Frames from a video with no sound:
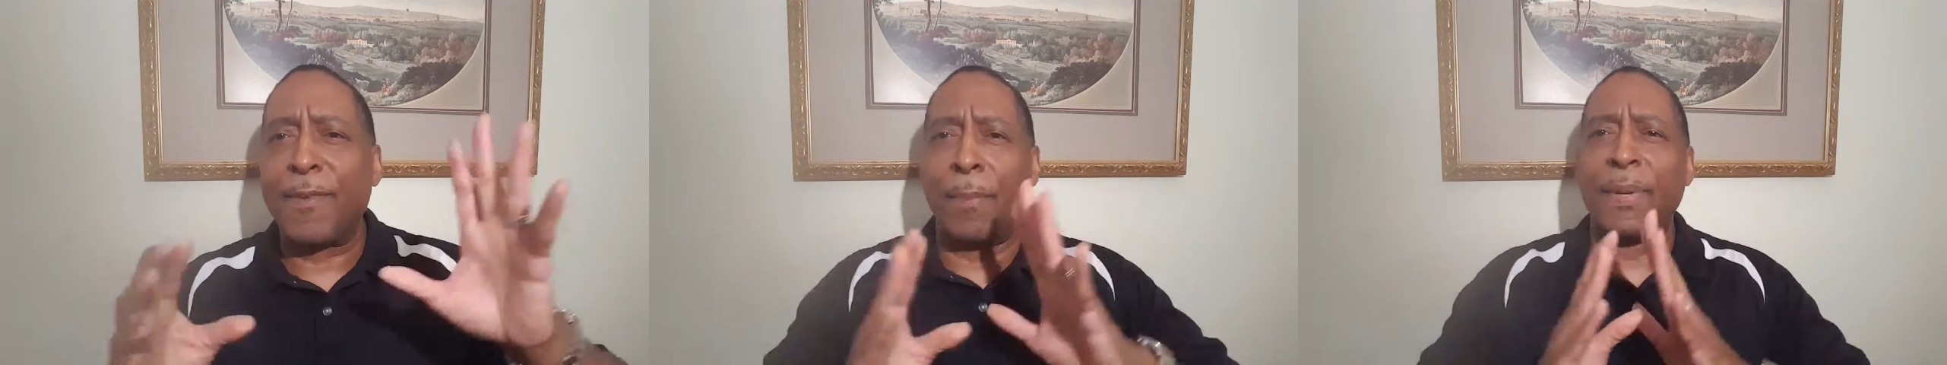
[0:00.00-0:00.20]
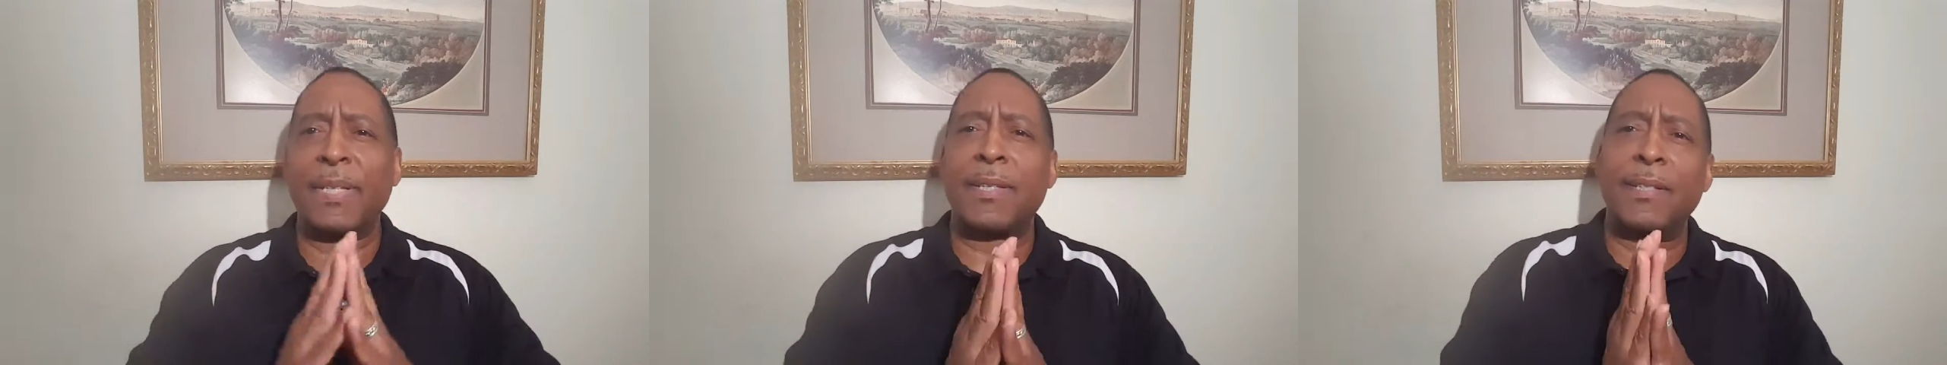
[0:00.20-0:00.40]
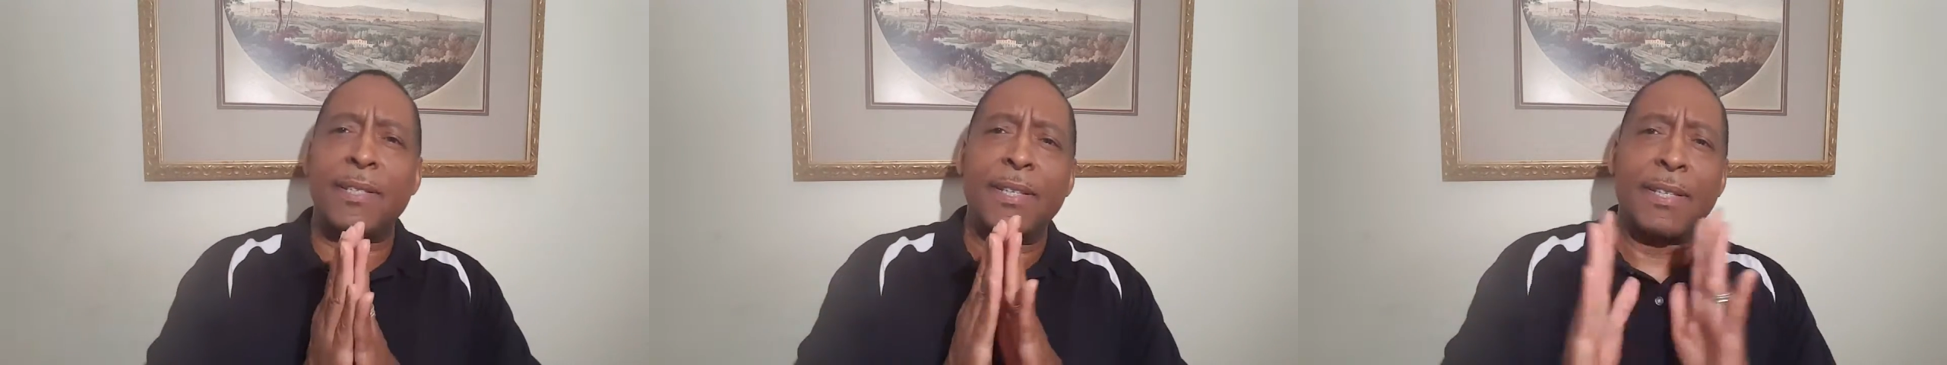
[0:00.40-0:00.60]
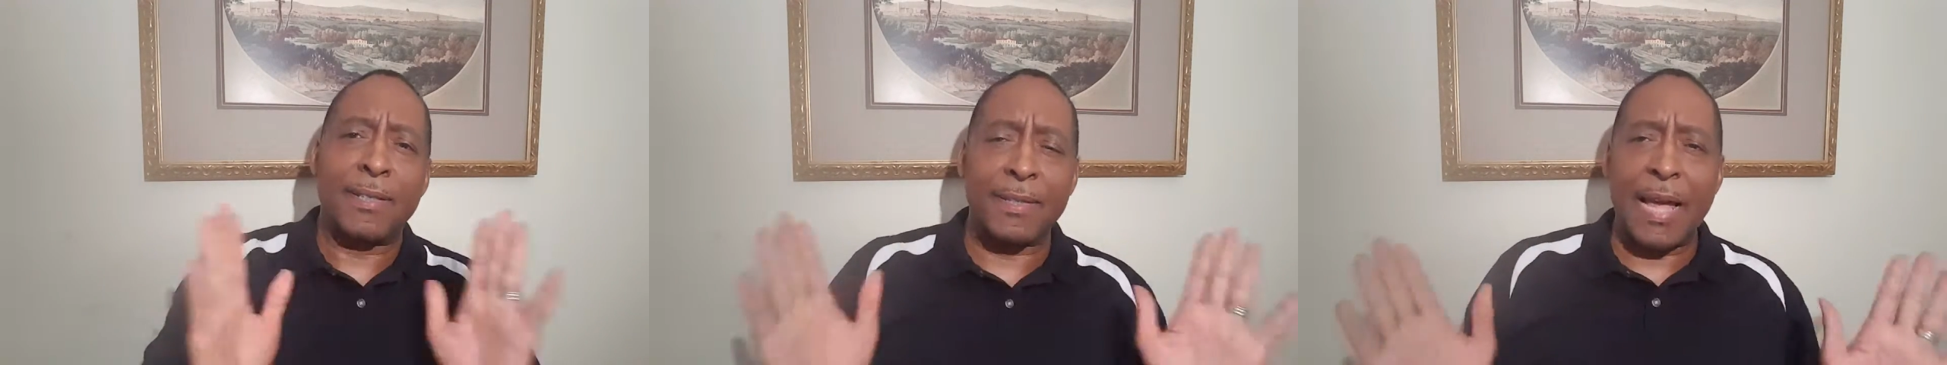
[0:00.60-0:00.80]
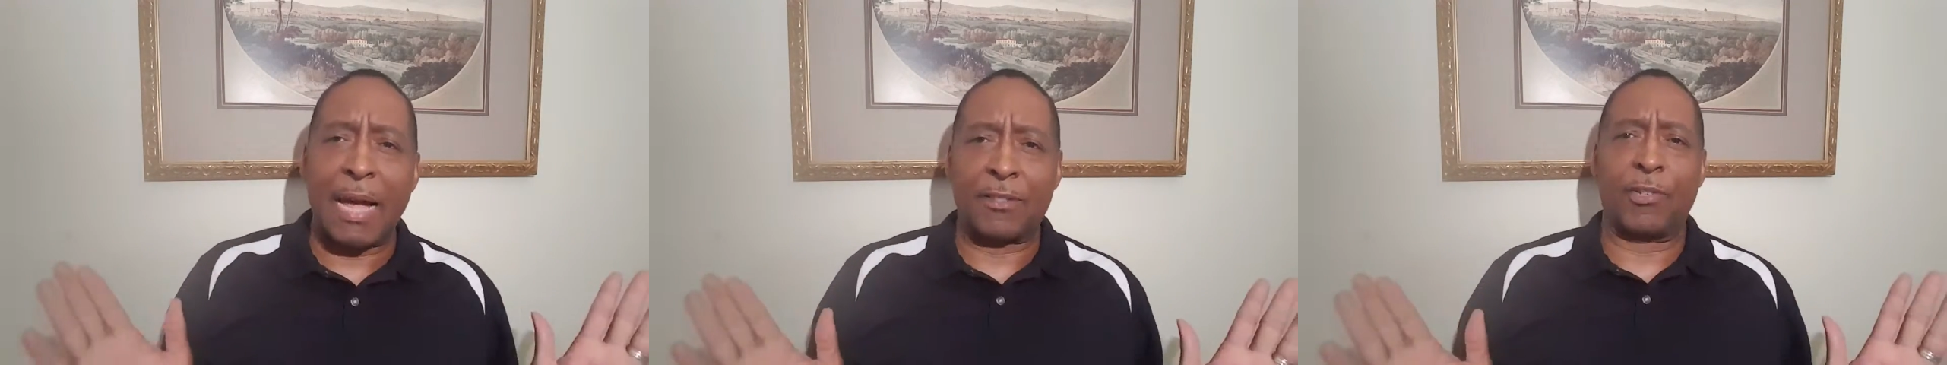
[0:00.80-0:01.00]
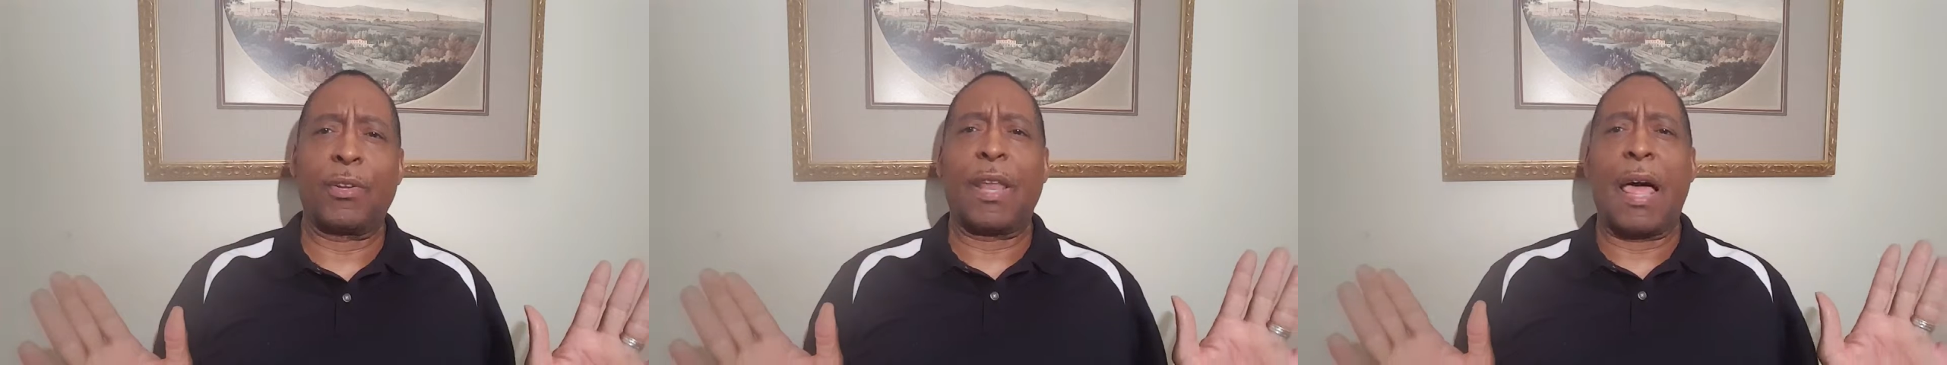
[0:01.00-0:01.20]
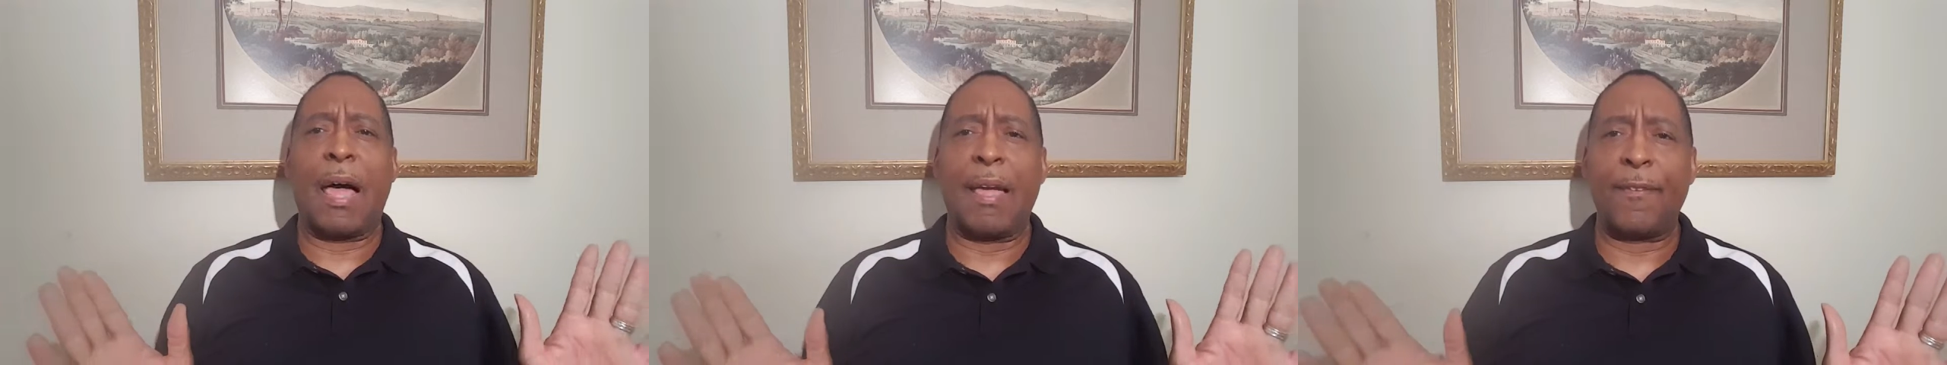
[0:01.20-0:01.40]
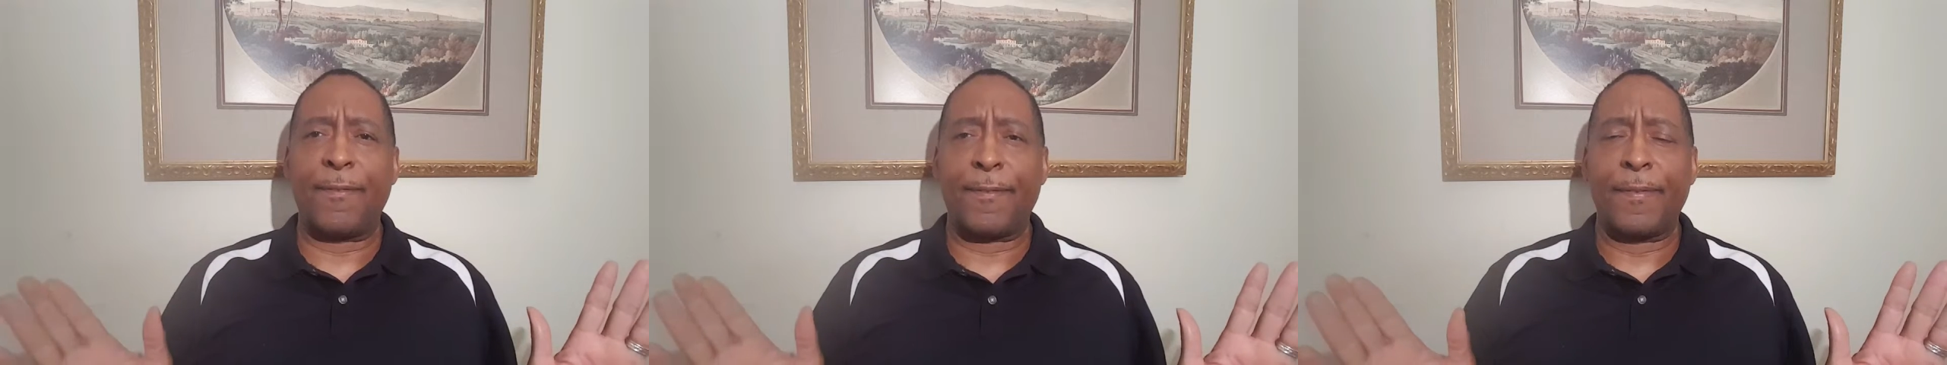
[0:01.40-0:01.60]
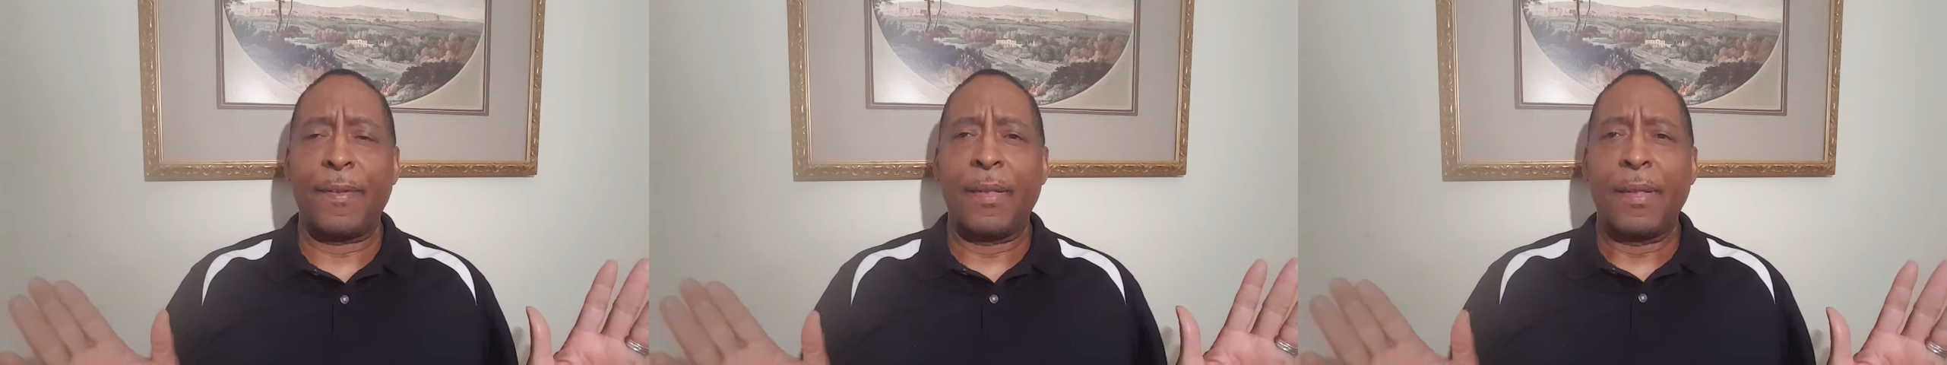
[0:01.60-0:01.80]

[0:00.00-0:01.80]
Your business is not your life,